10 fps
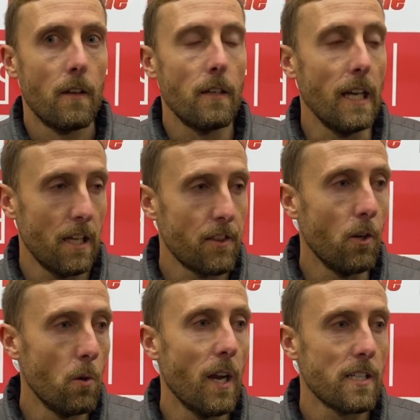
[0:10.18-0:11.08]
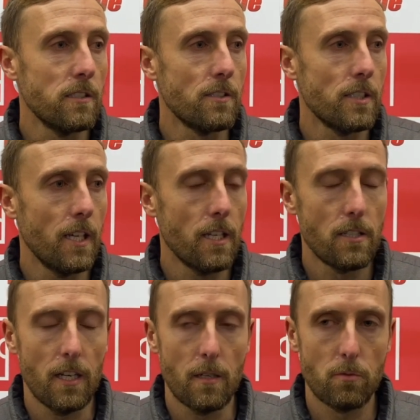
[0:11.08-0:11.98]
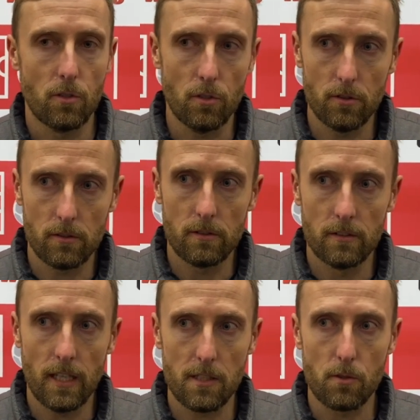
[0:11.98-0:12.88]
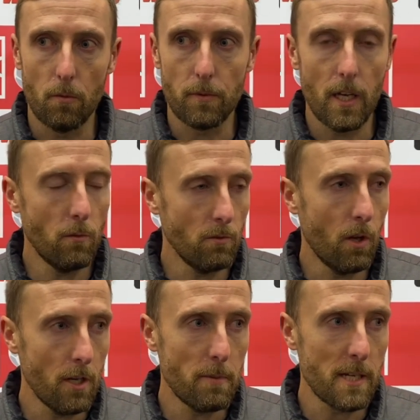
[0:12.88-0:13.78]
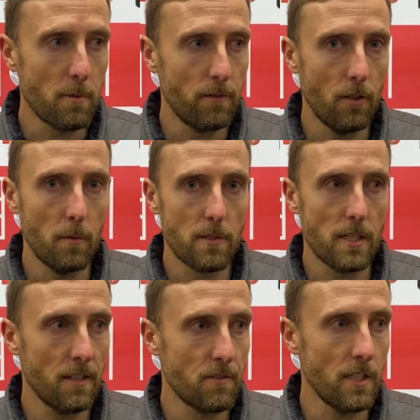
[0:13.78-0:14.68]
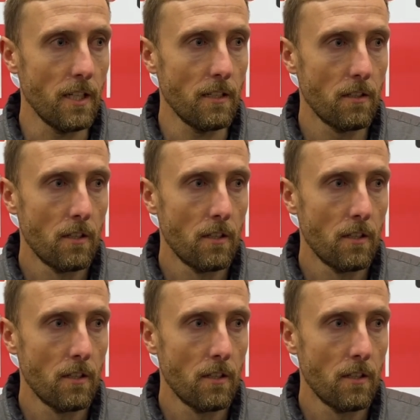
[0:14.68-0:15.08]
Yeah, I thought we were excellent today, James. I thought that's up there with one of the best performances I've seen.